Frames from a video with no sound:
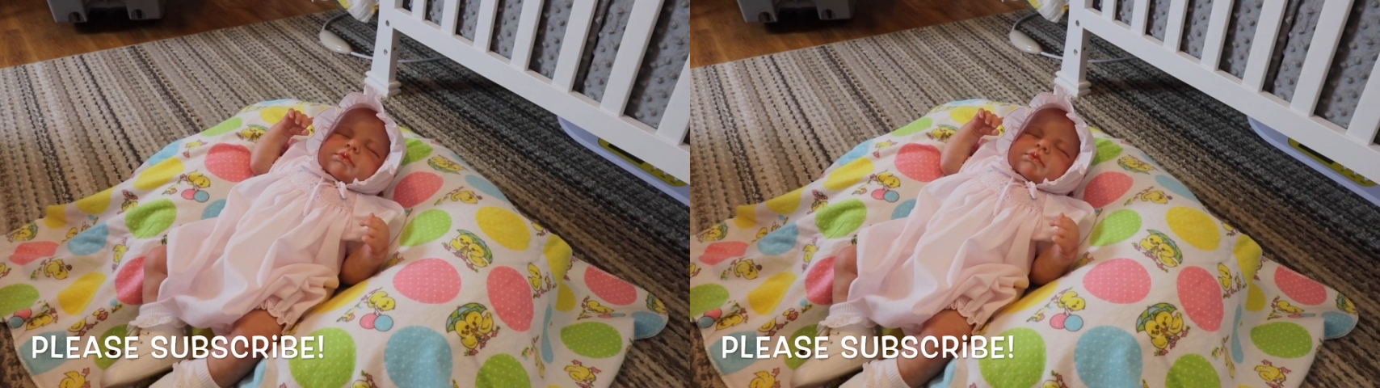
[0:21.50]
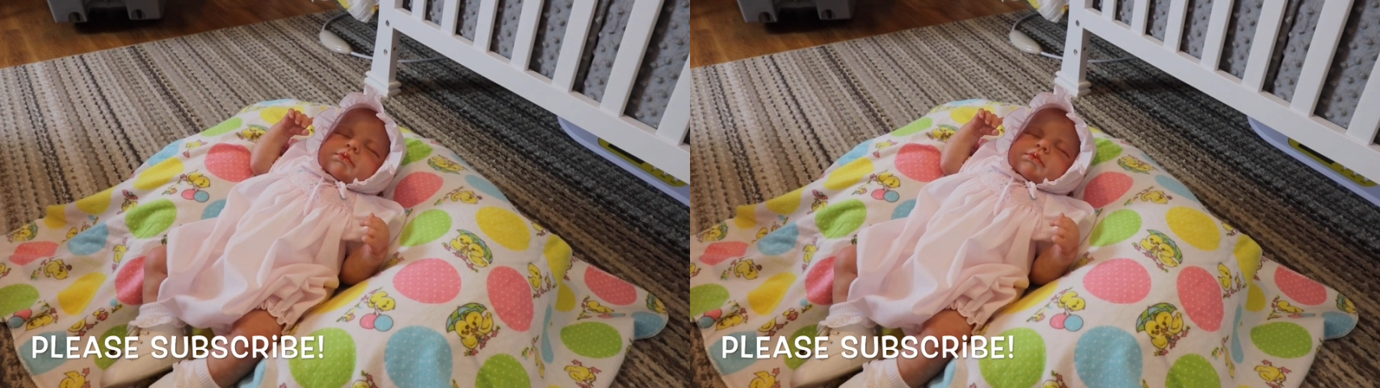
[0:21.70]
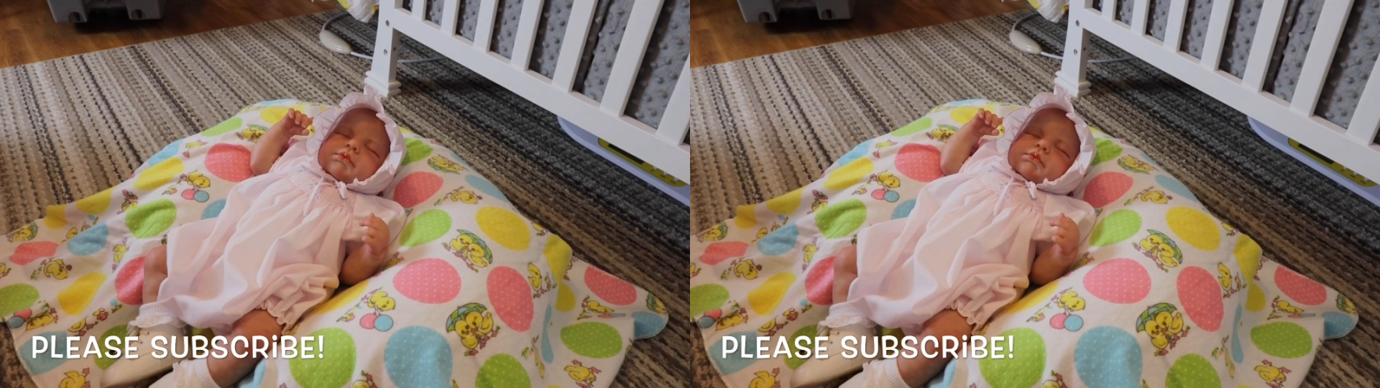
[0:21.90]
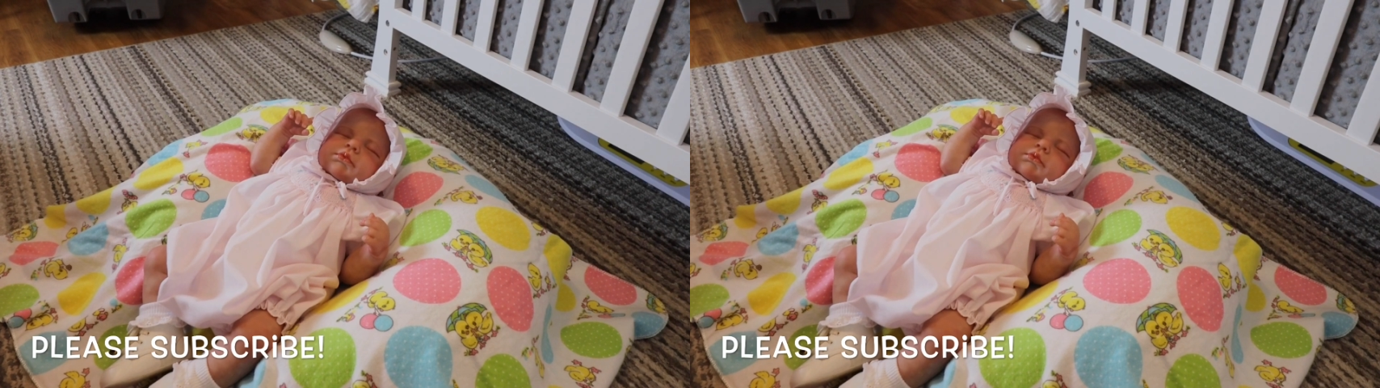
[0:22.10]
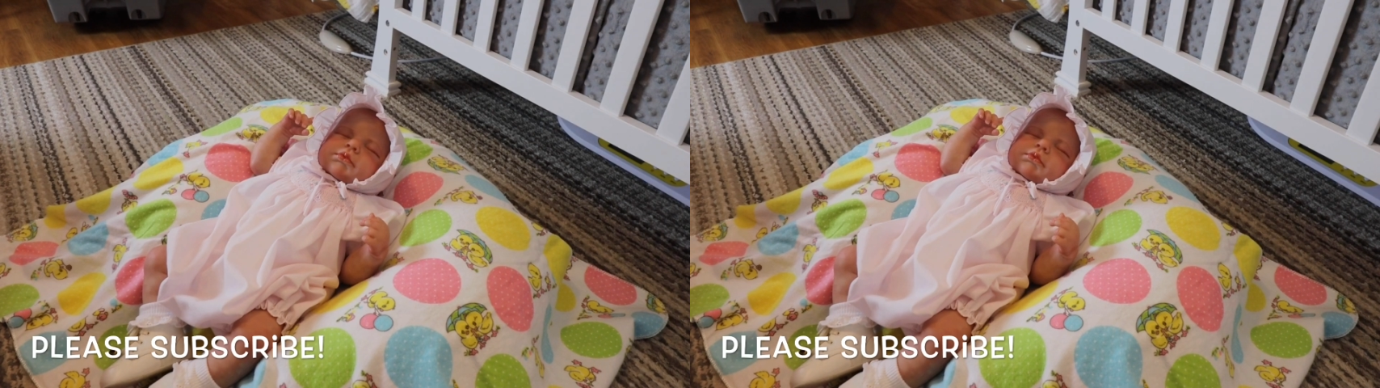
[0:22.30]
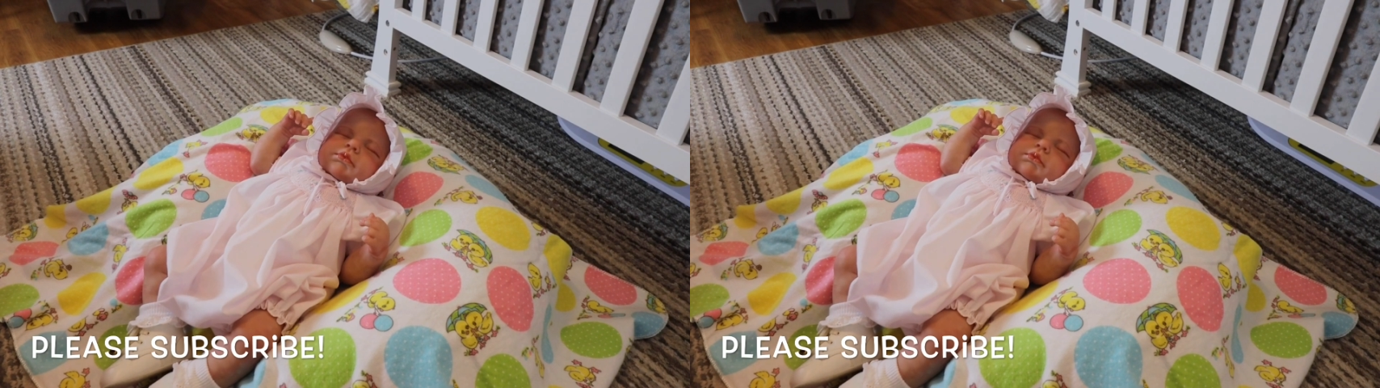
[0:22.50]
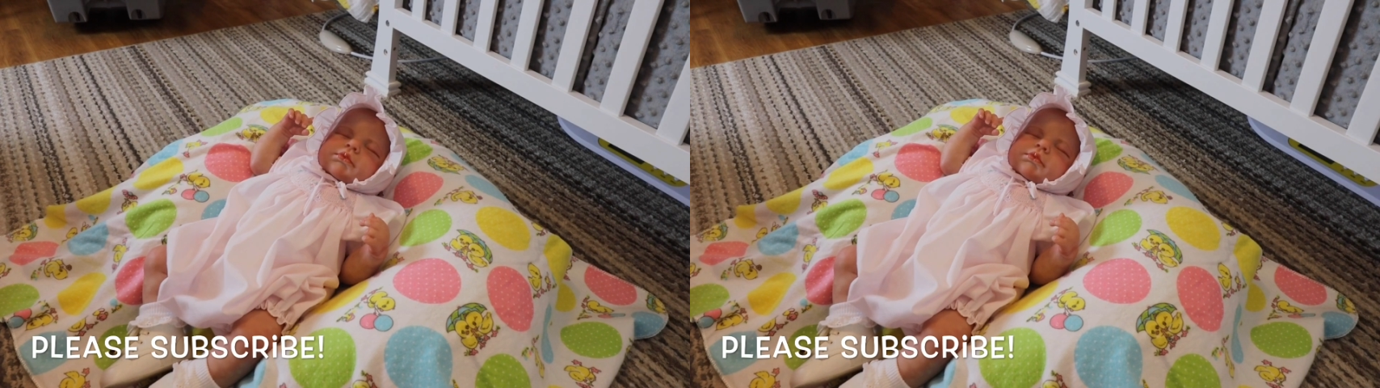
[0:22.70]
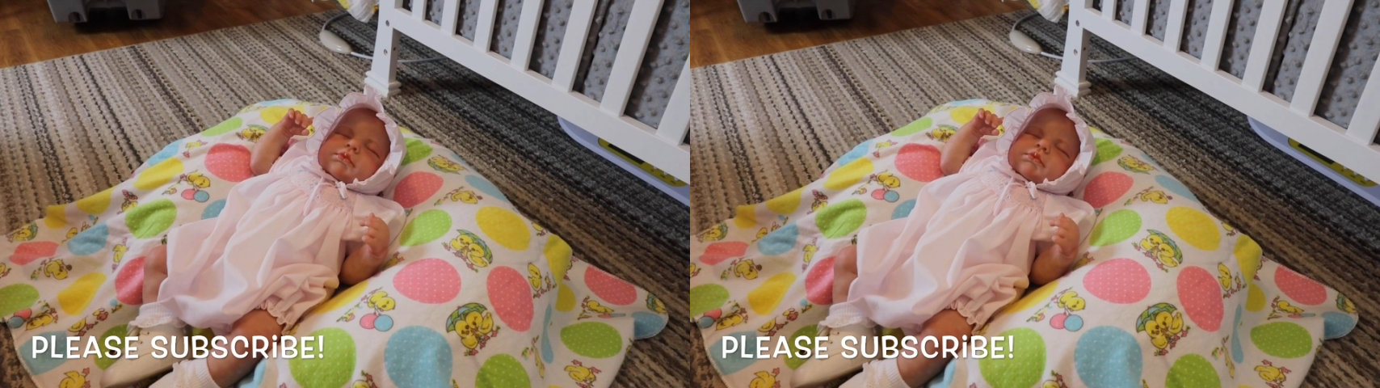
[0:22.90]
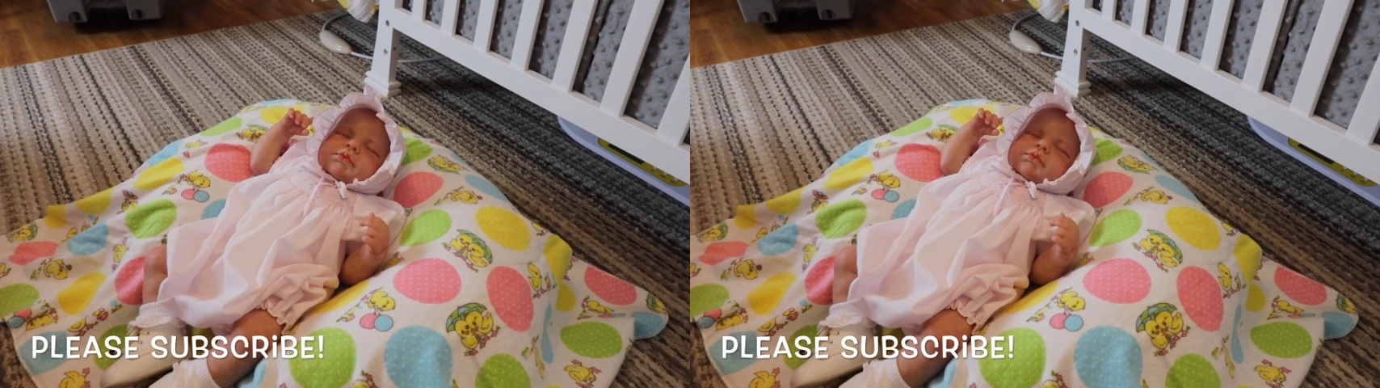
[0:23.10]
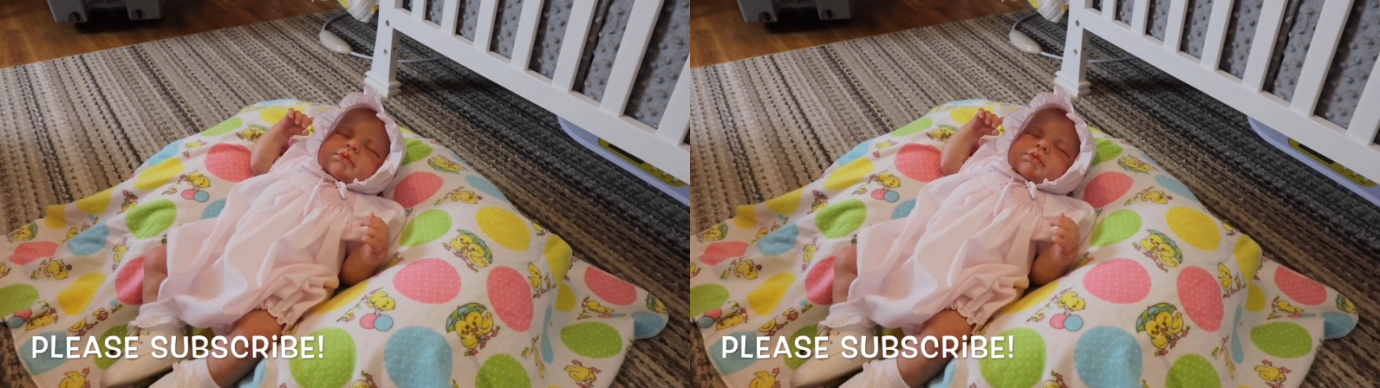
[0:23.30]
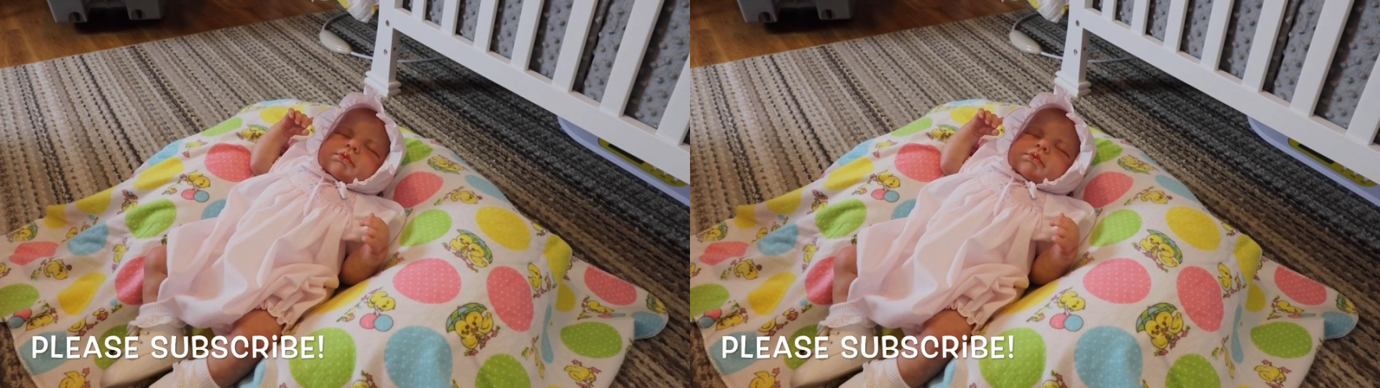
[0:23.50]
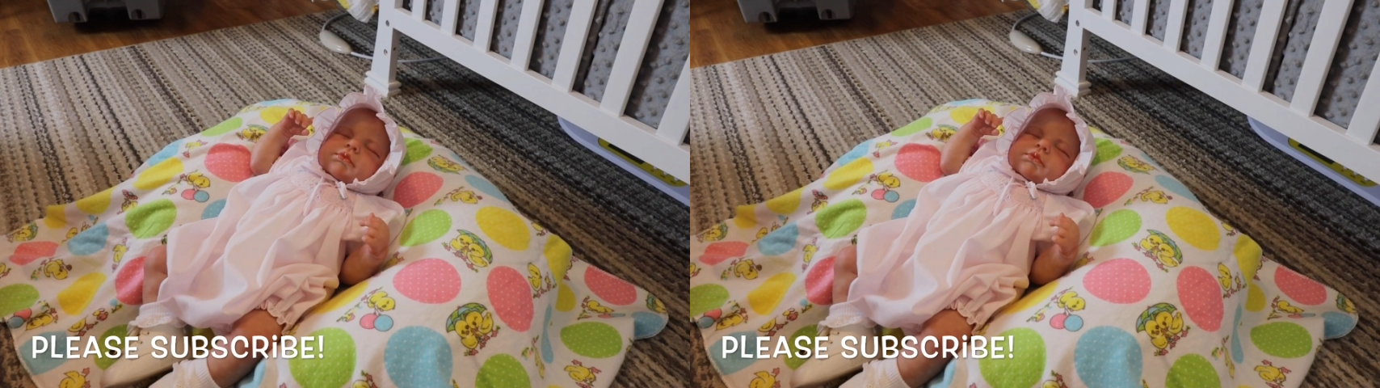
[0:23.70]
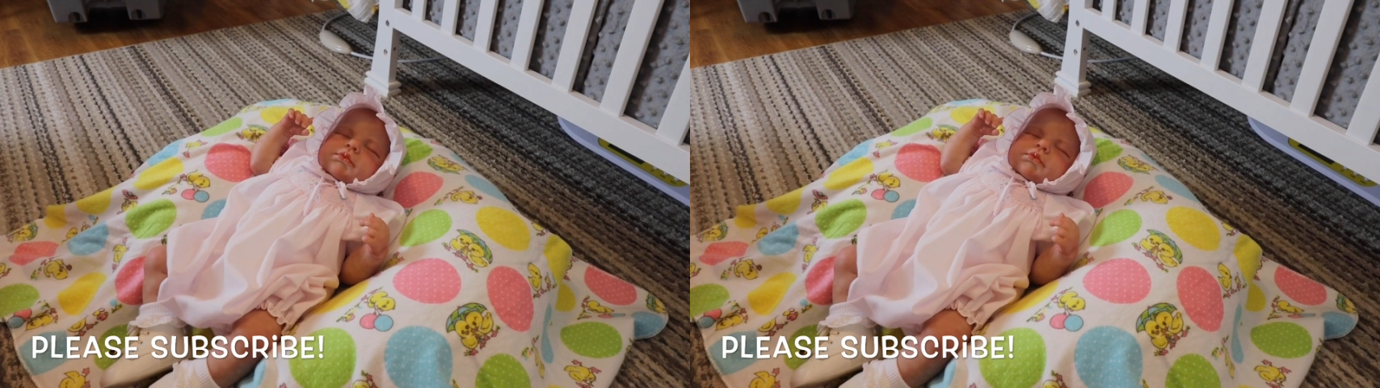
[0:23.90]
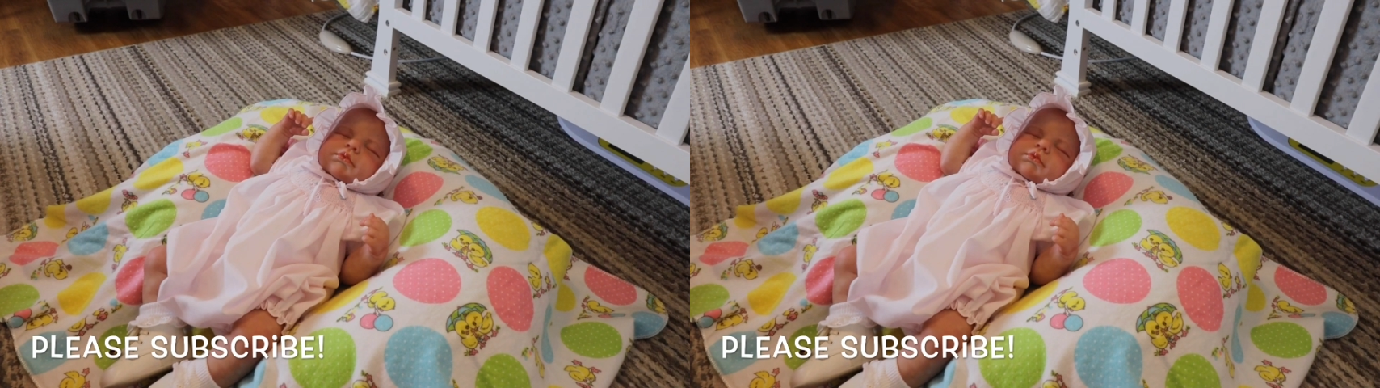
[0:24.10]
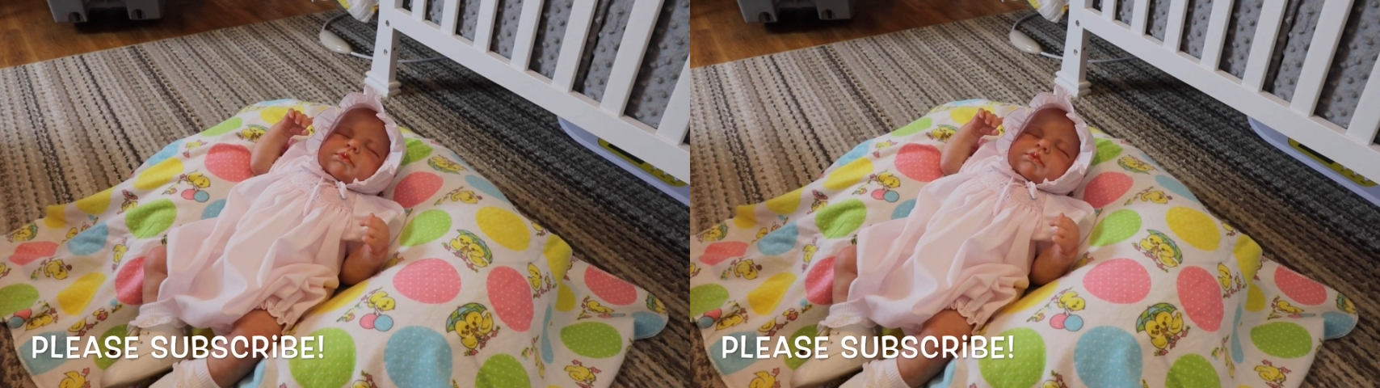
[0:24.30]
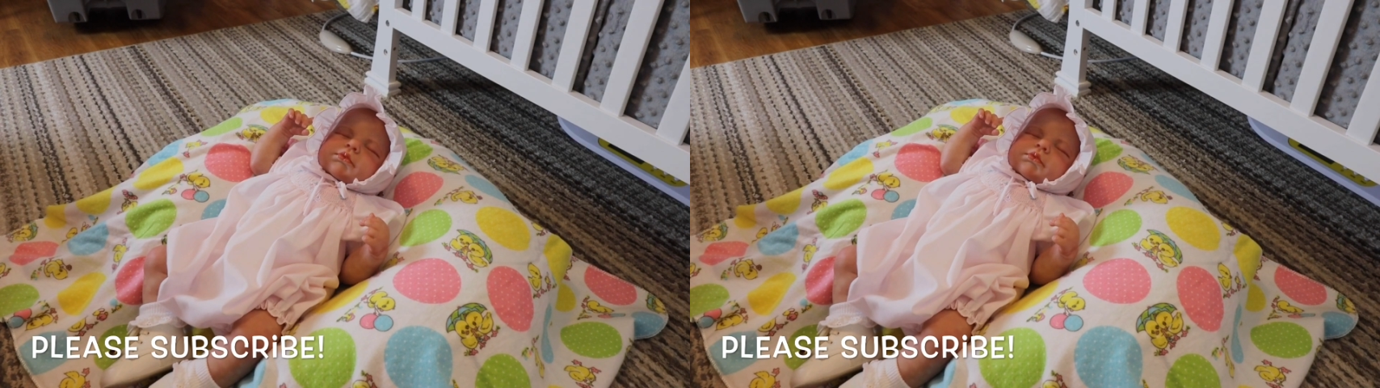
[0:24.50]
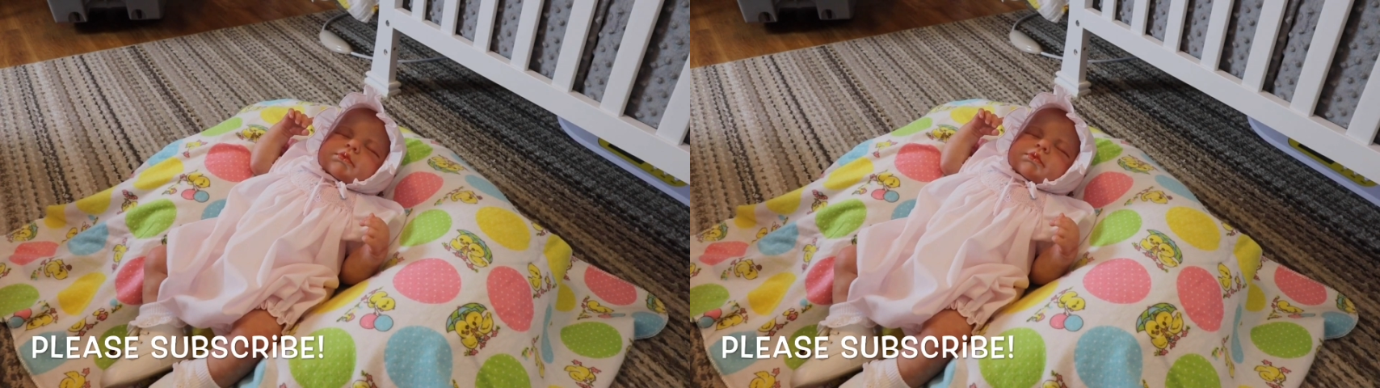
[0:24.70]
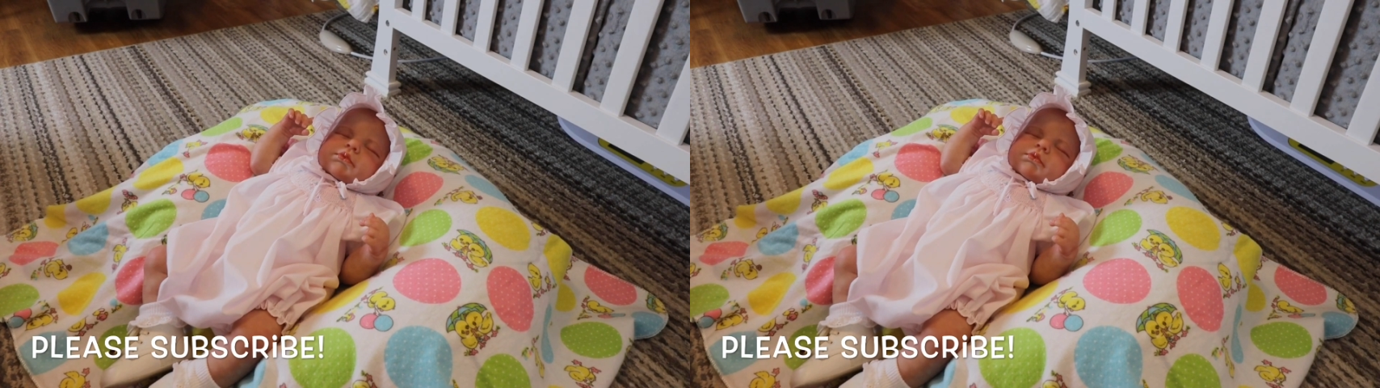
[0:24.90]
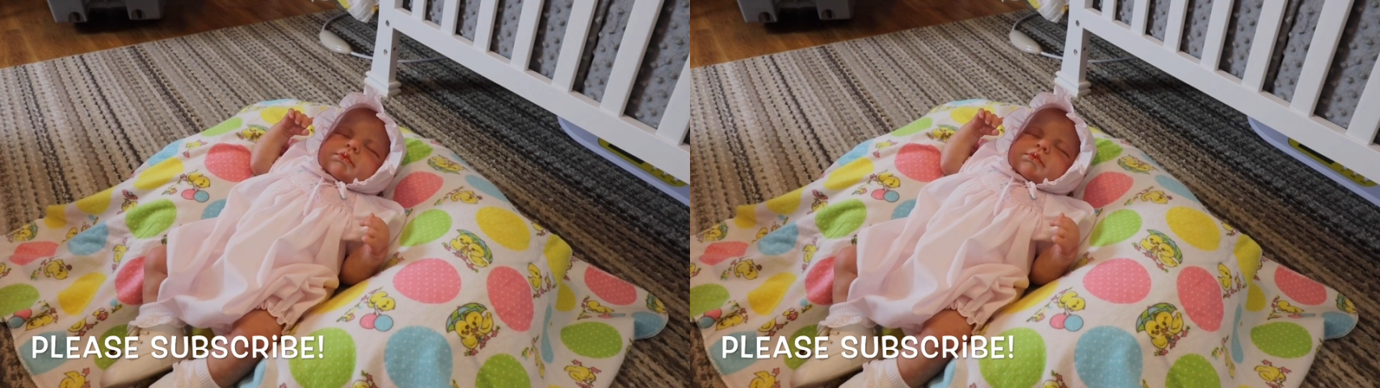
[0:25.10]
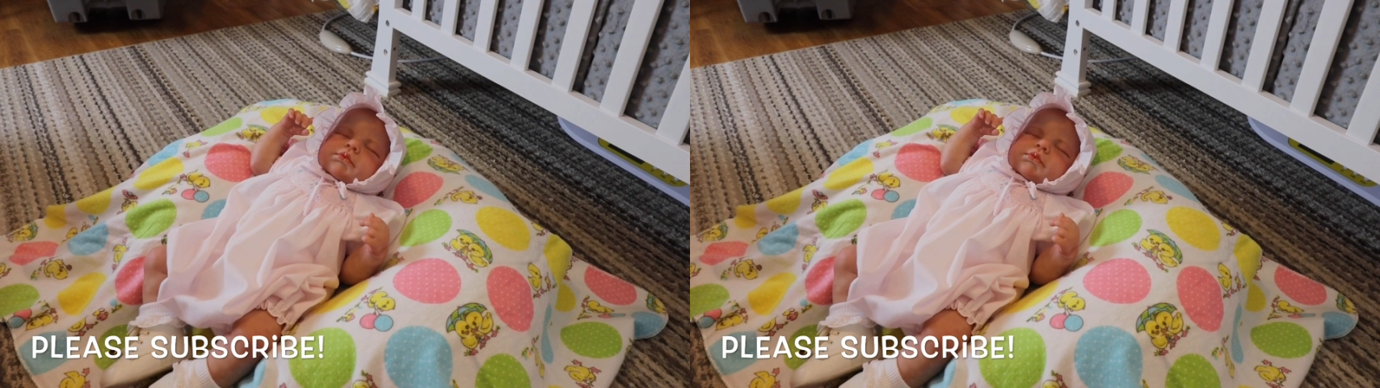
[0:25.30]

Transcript: Nobody's mouth can be seen.